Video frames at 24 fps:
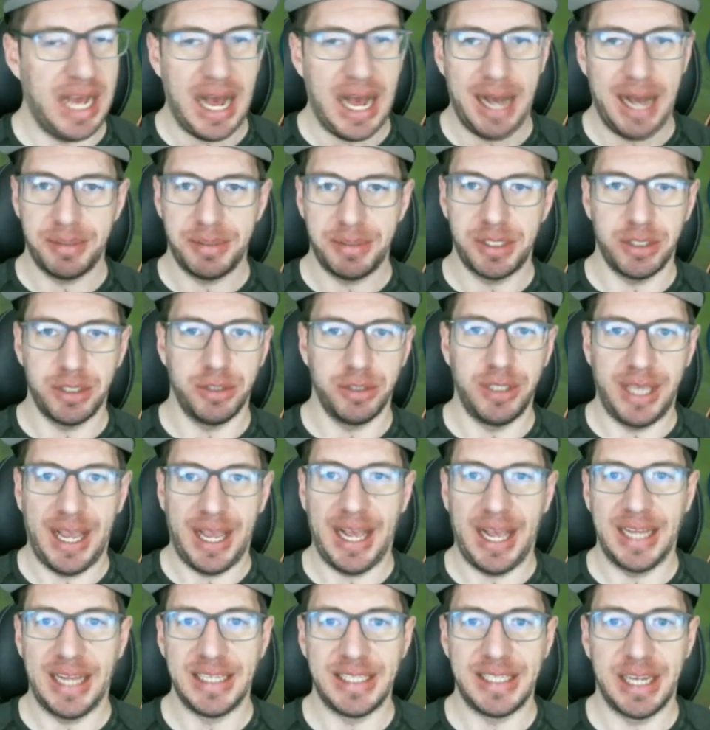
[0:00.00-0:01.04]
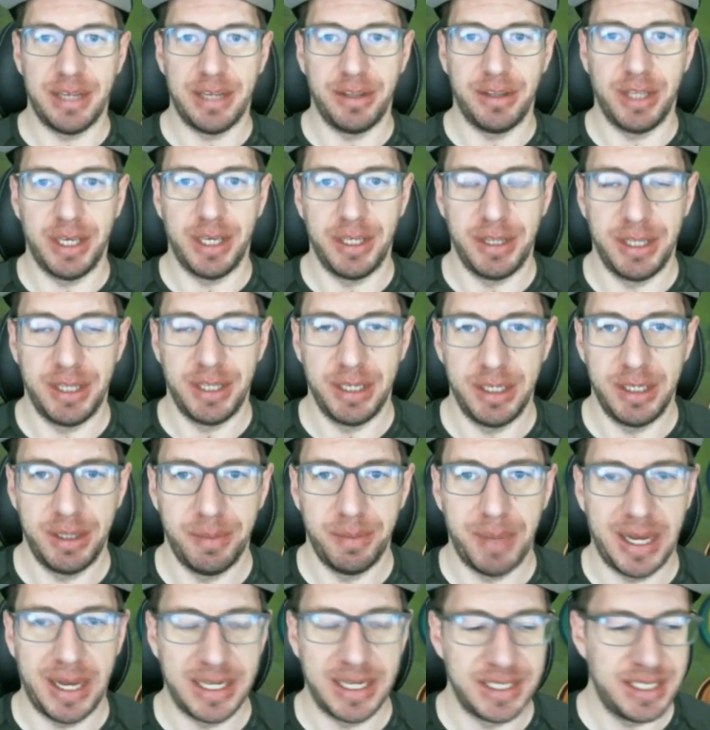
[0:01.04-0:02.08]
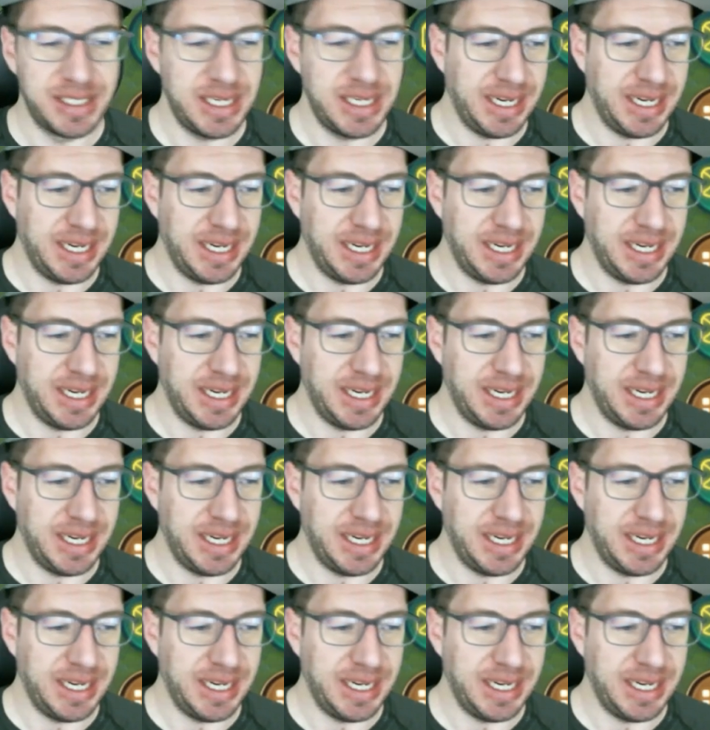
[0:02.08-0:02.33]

absolutely hands down the best.